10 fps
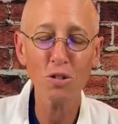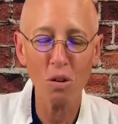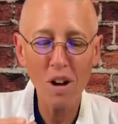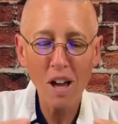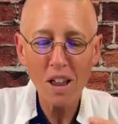
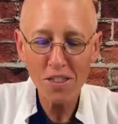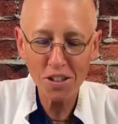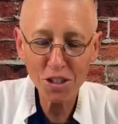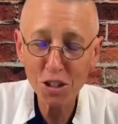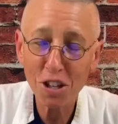So
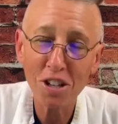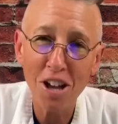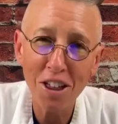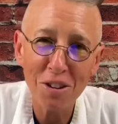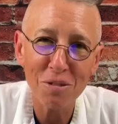this is
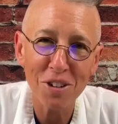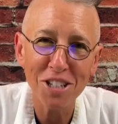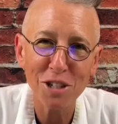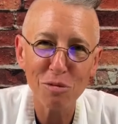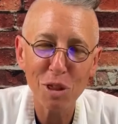another
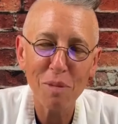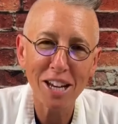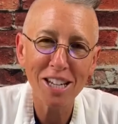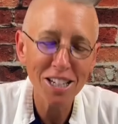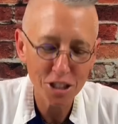reason with
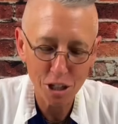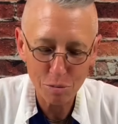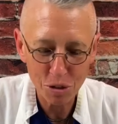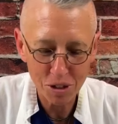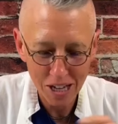magnesium,
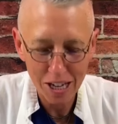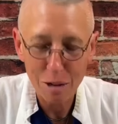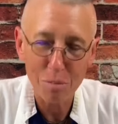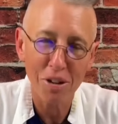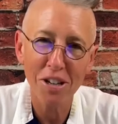you
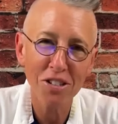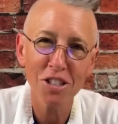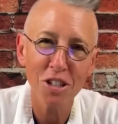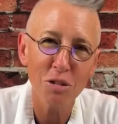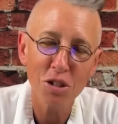can't bring
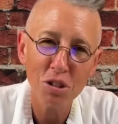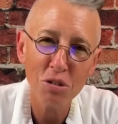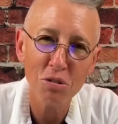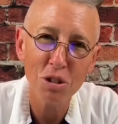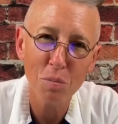
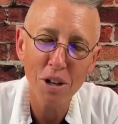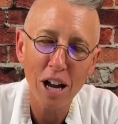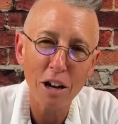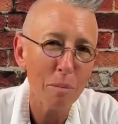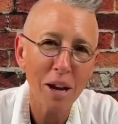CO2 to put
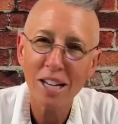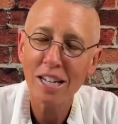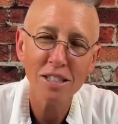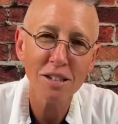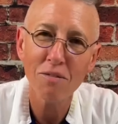out a
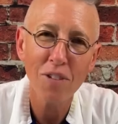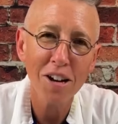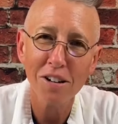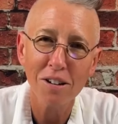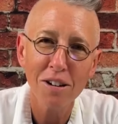magnesium
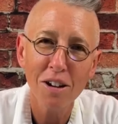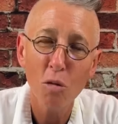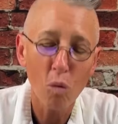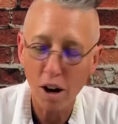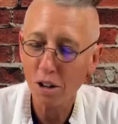fire.
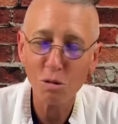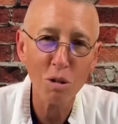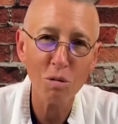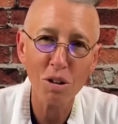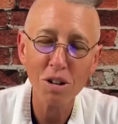Water
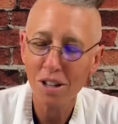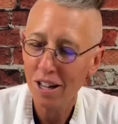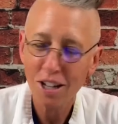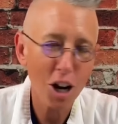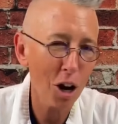won't work,
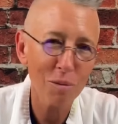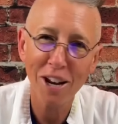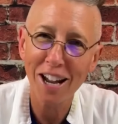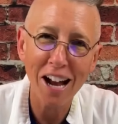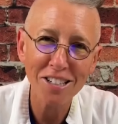carbon
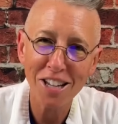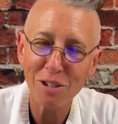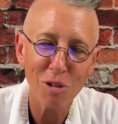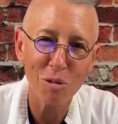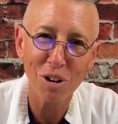
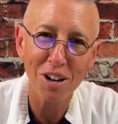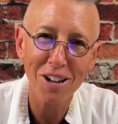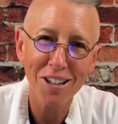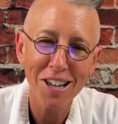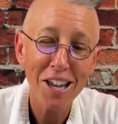dioxide won't
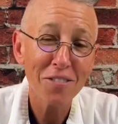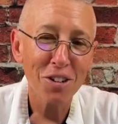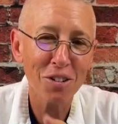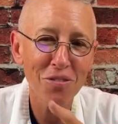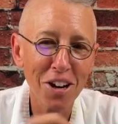work. If
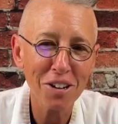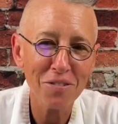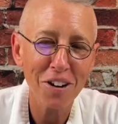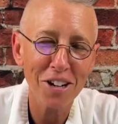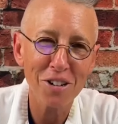you're a
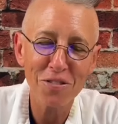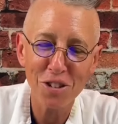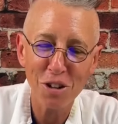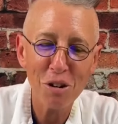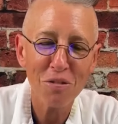firefighter, if you
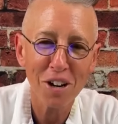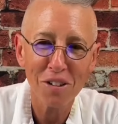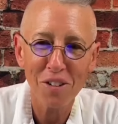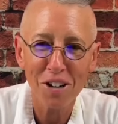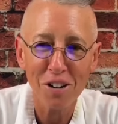know a
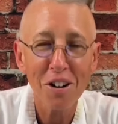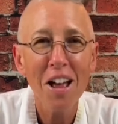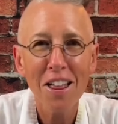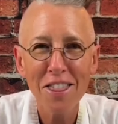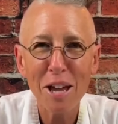firefighter,
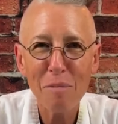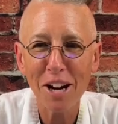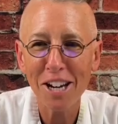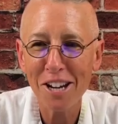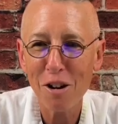they
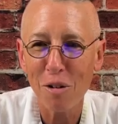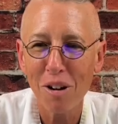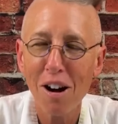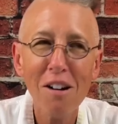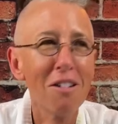might know.
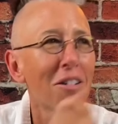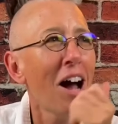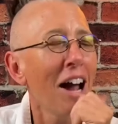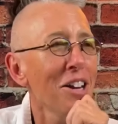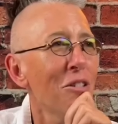Oh,
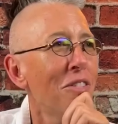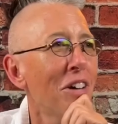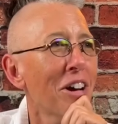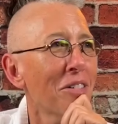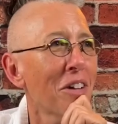I know a
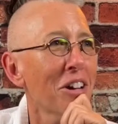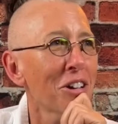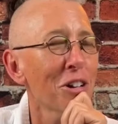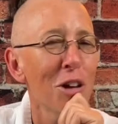firefighter.